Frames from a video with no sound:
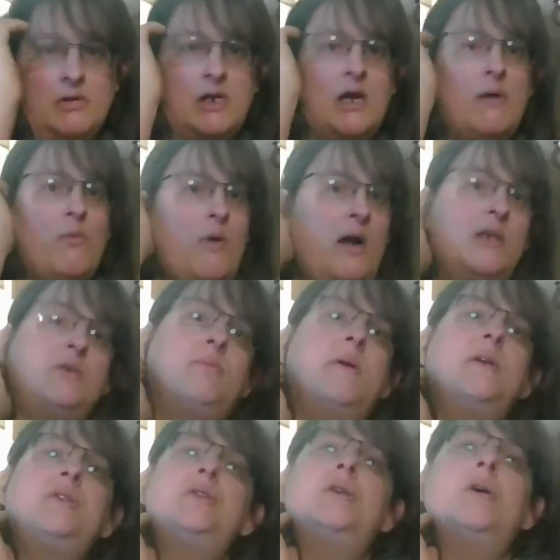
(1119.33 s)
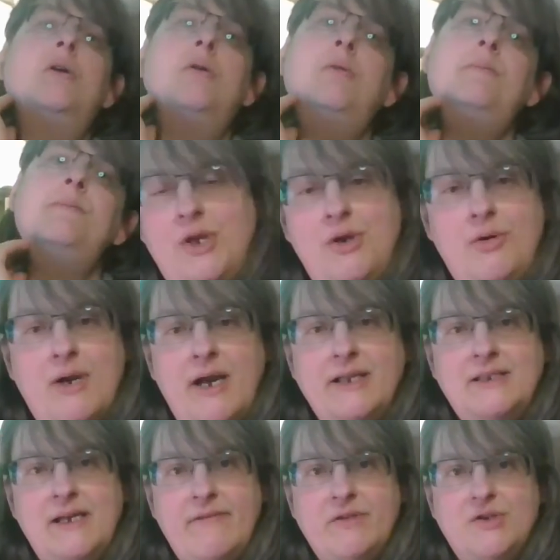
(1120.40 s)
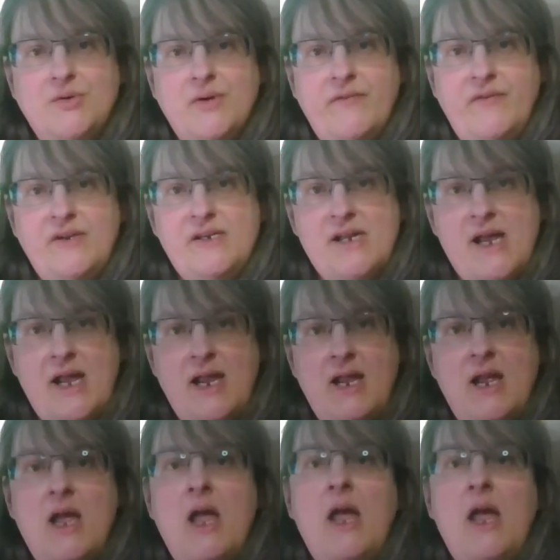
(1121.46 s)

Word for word: Come watch my show. You guys have a terrific day.